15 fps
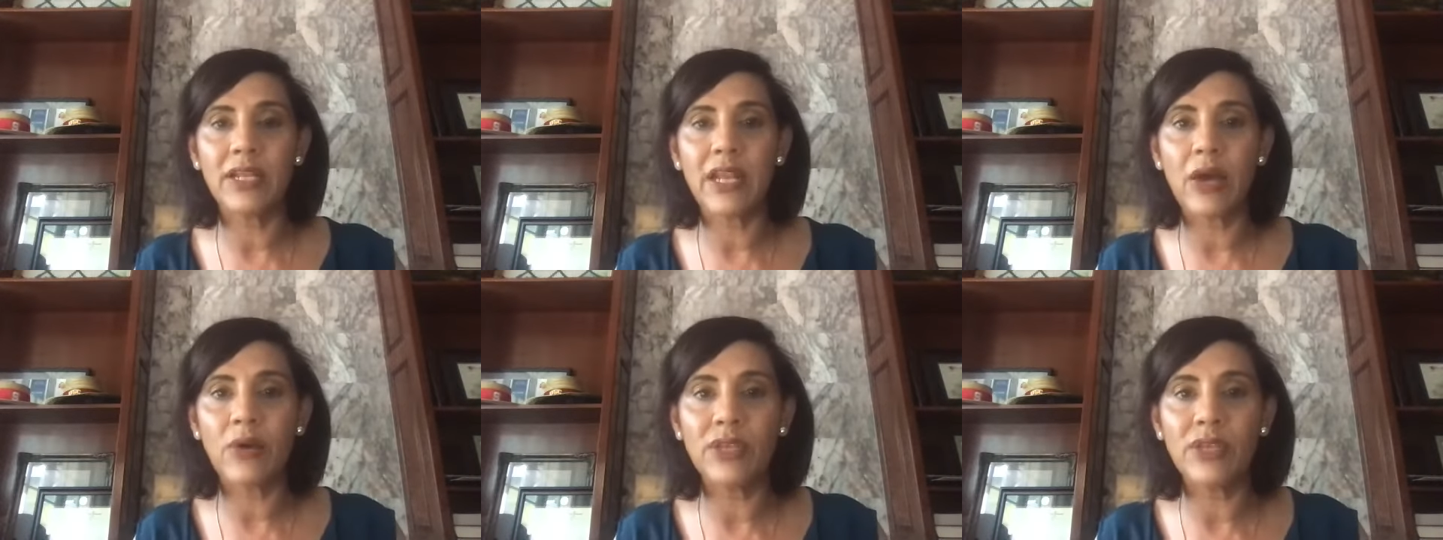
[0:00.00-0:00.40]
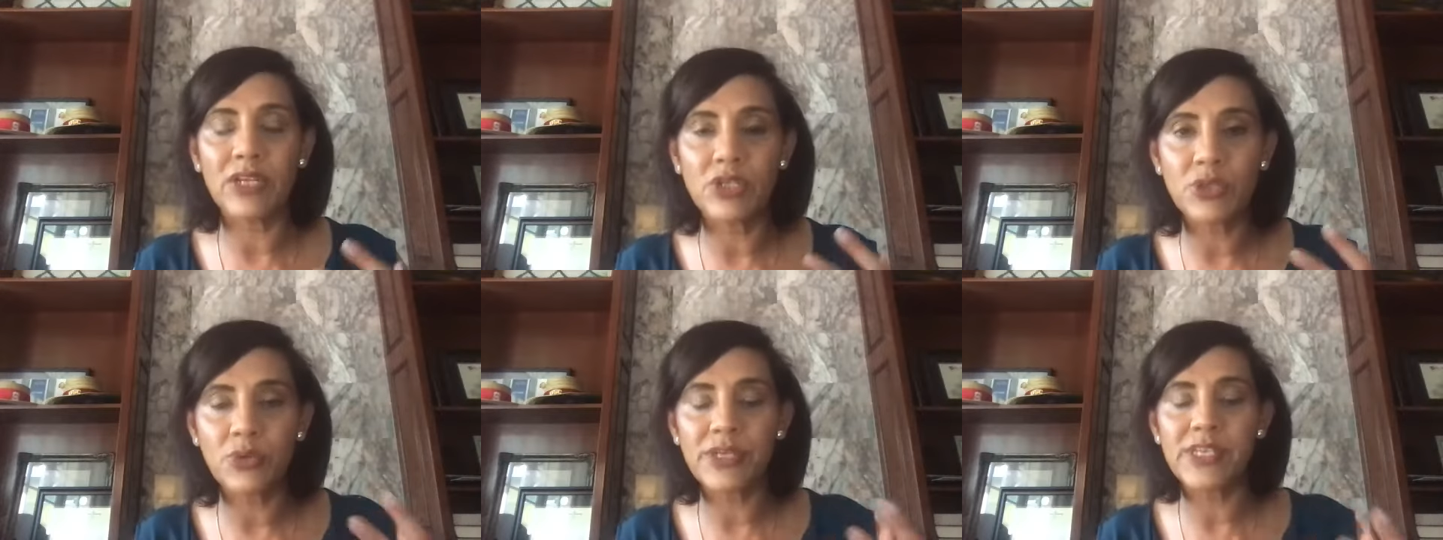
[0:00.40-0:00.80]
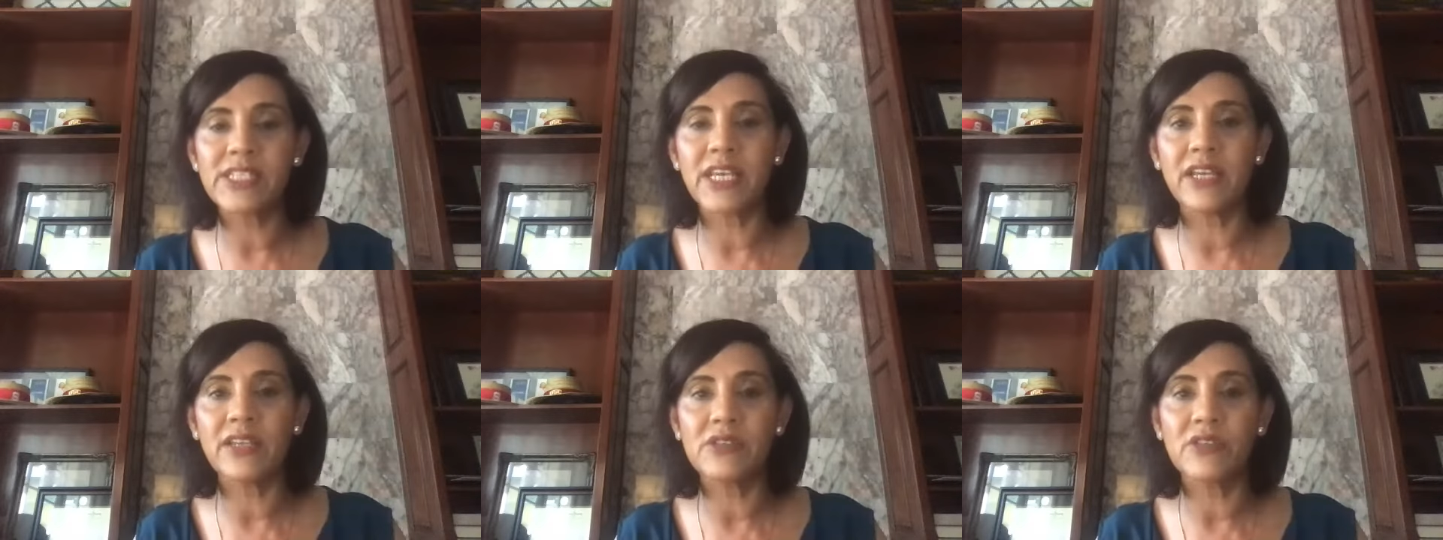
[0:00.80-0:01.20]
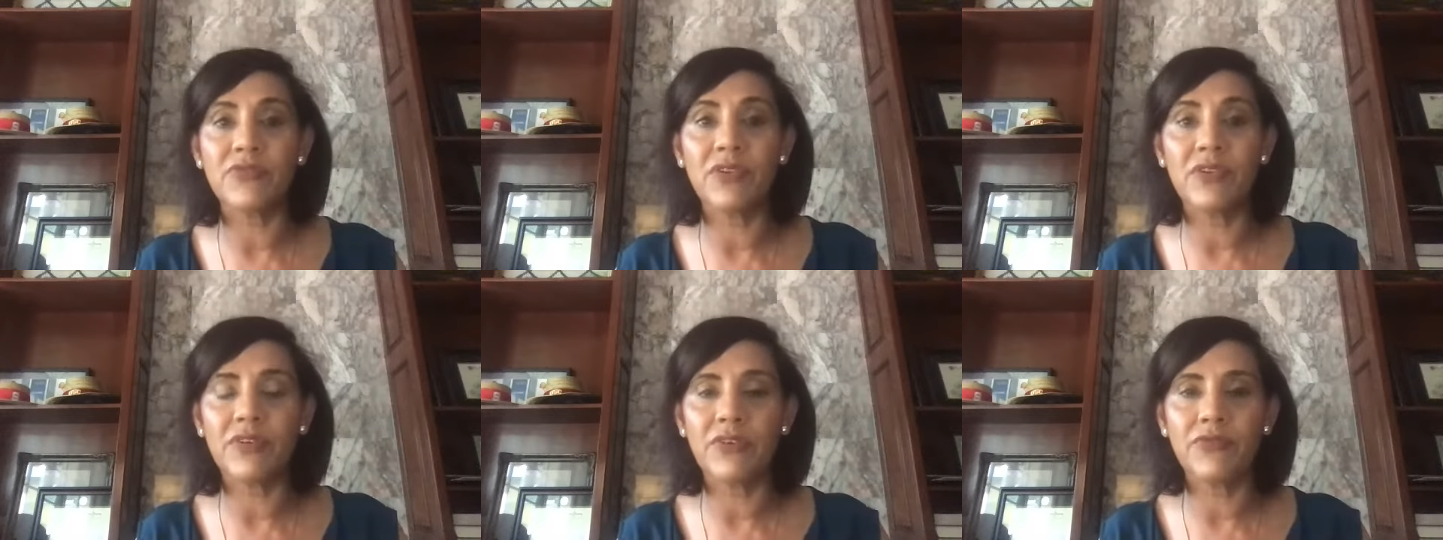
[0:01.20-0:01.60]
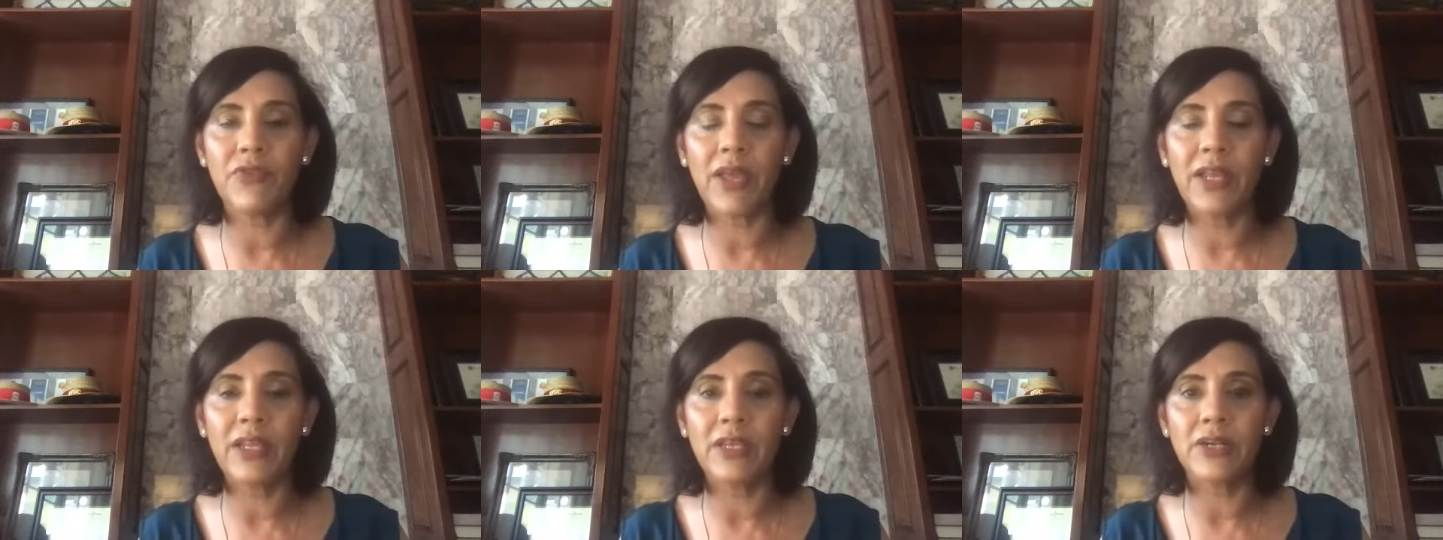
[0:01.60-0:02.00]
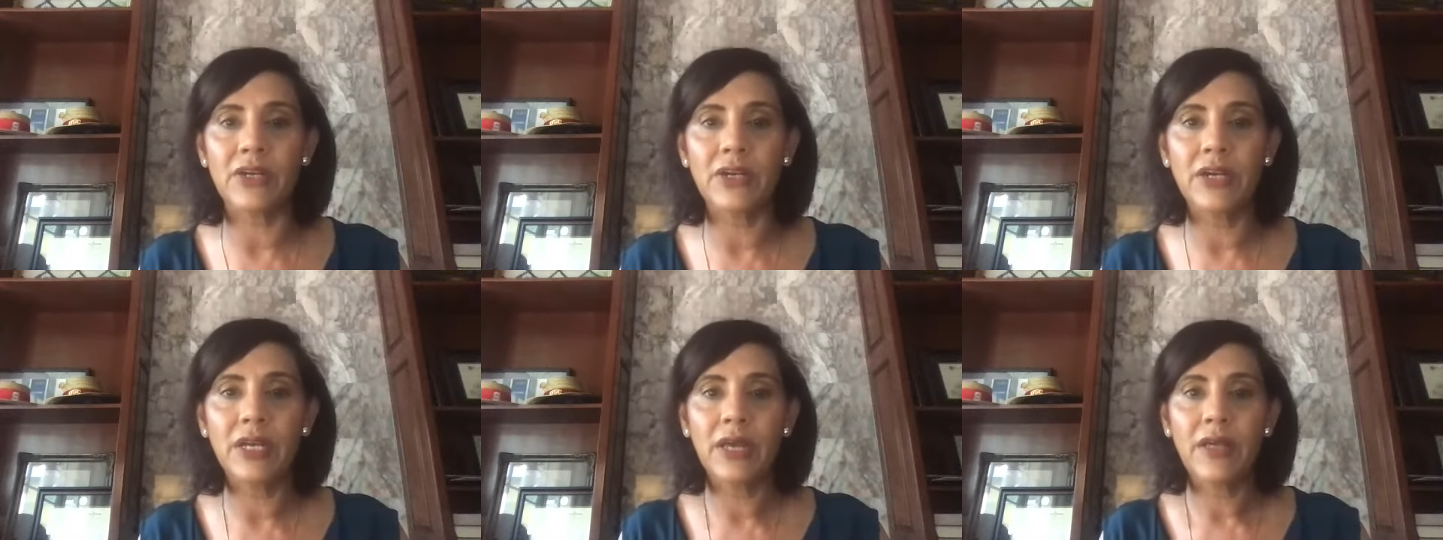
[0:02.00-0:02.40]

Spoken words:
Now they are showing signs of liver failure.